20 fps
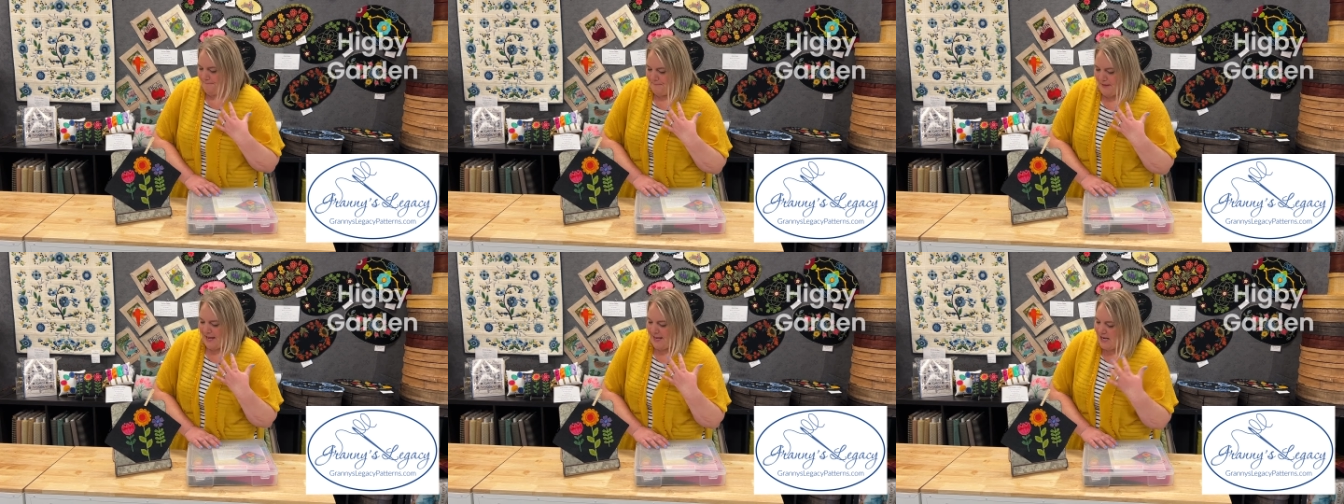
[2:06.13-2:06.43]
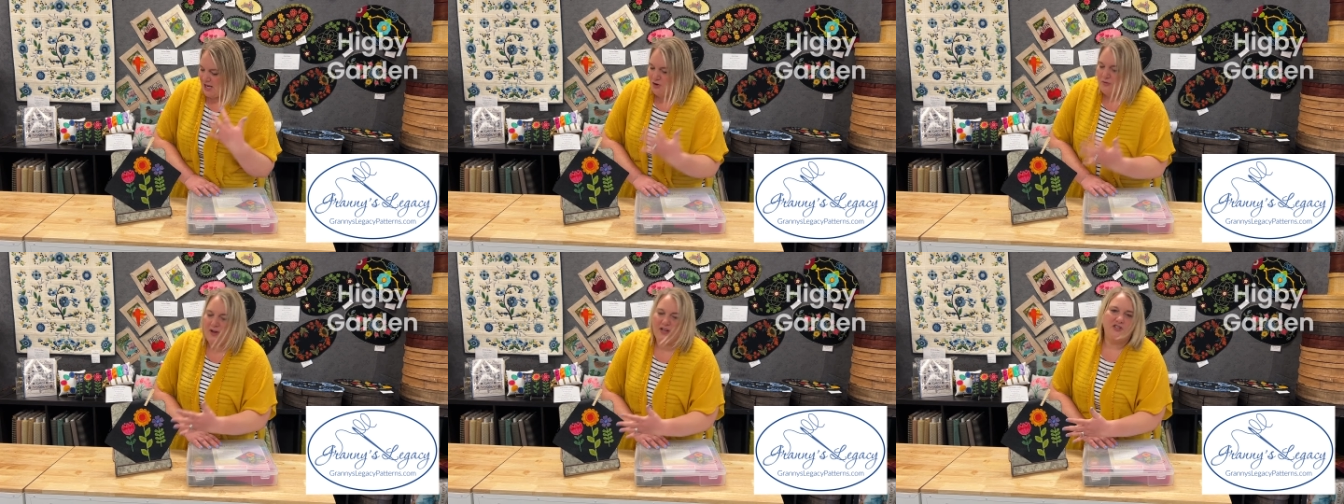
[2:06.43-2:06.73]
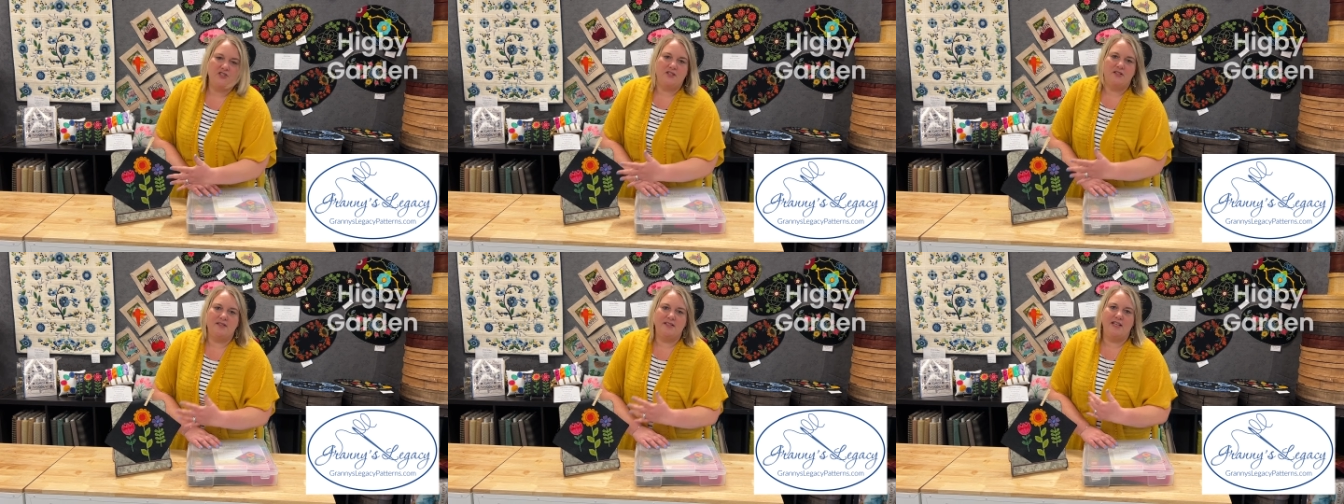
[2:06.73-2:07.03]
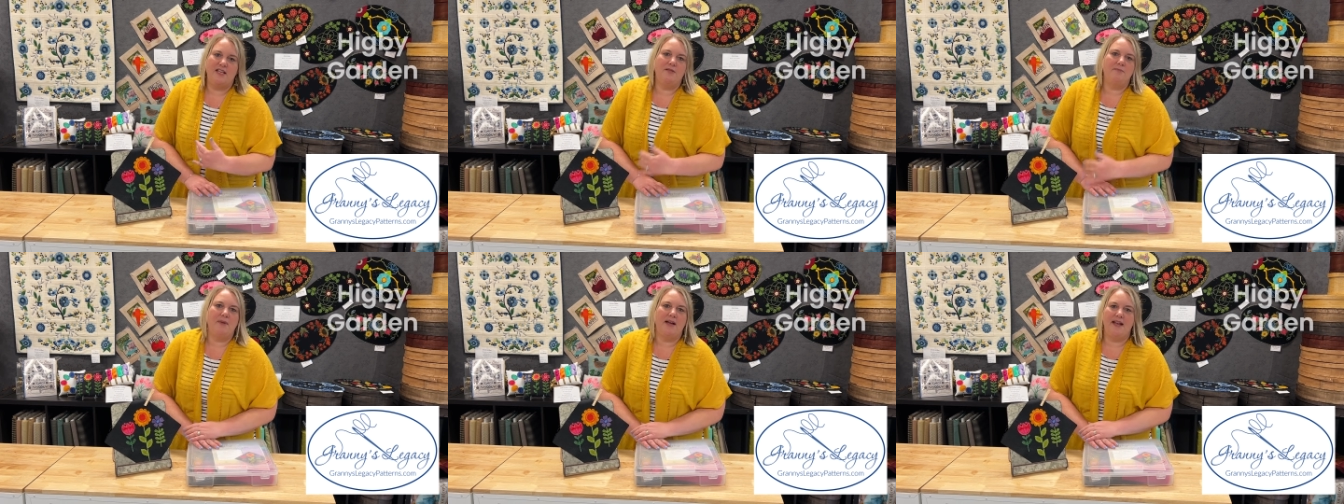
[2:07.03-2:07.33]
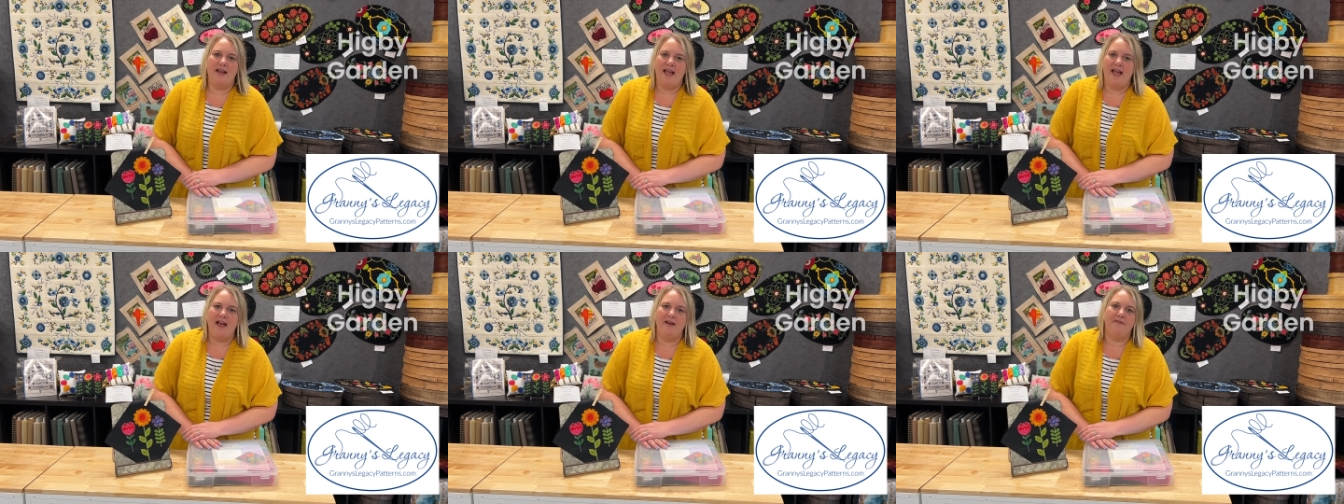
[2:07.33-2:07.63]
any questions that you
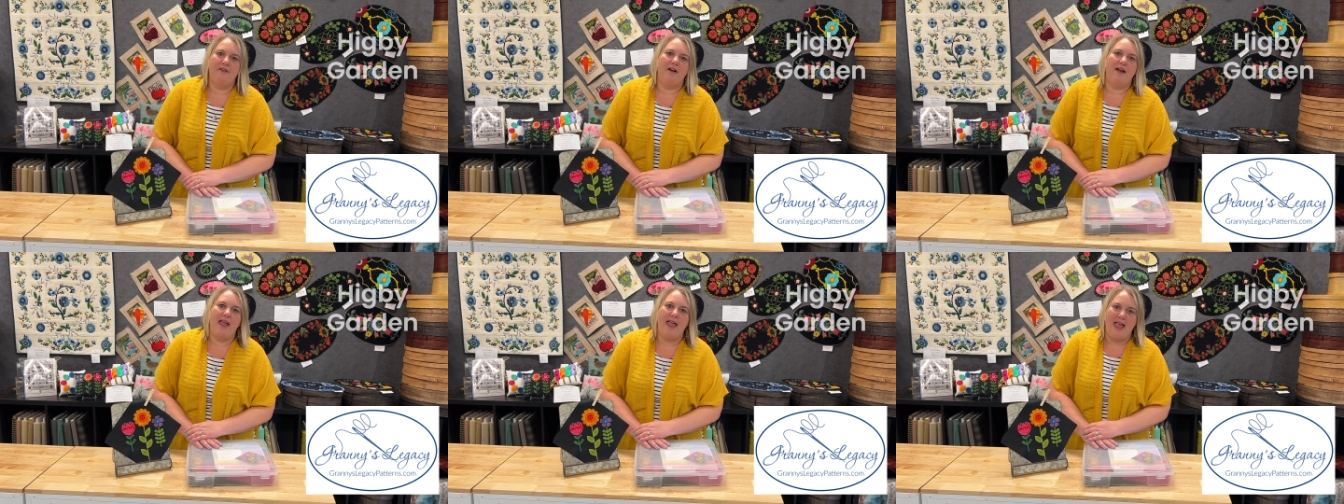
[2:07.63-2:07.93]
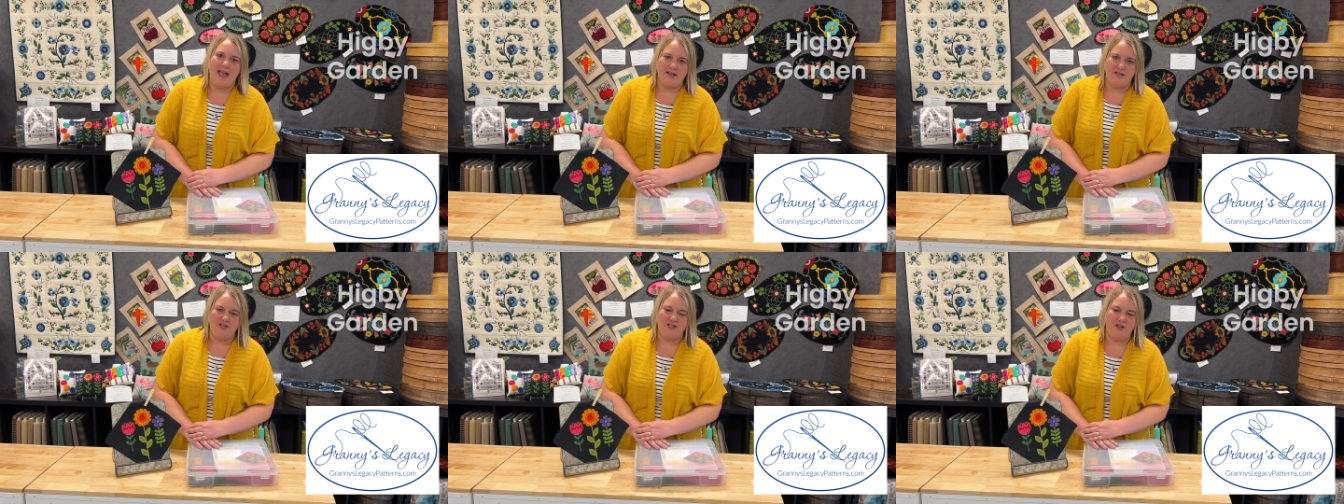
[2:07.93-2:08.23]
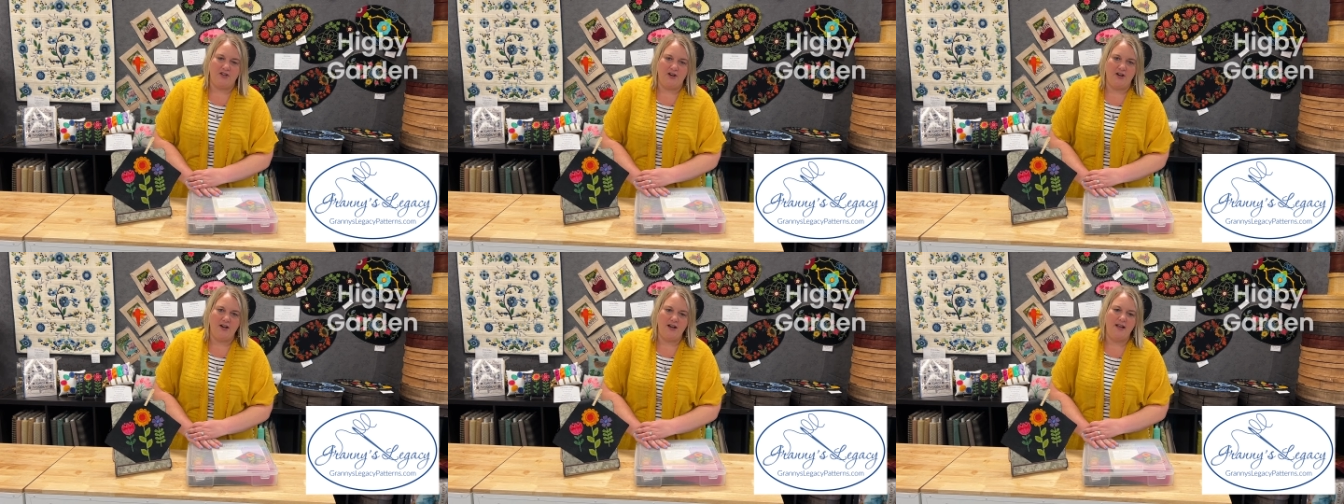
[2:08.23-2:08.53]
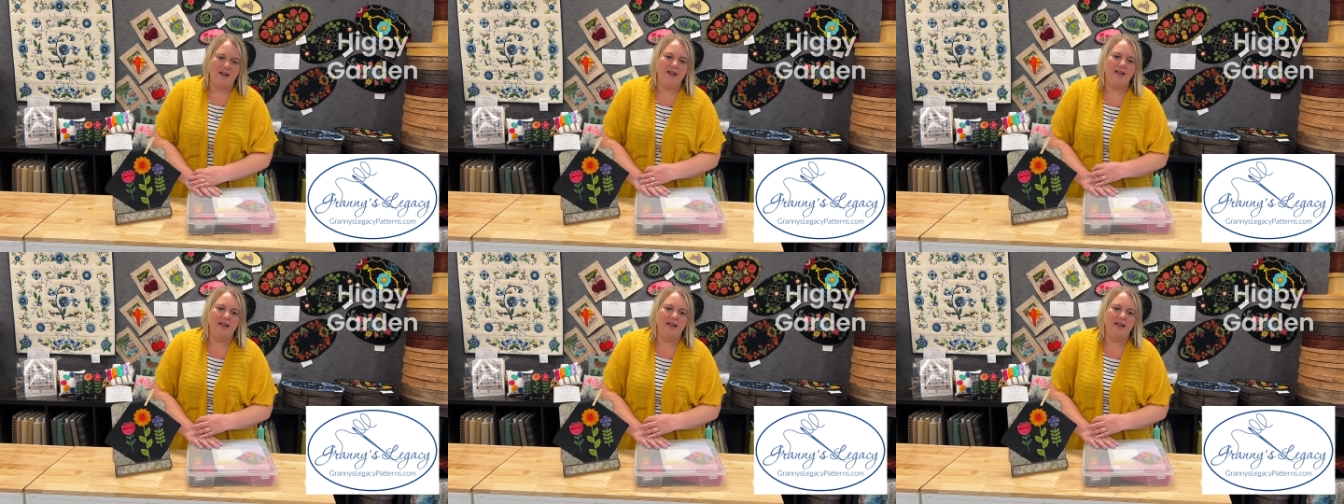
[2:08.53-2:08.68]
might have are answered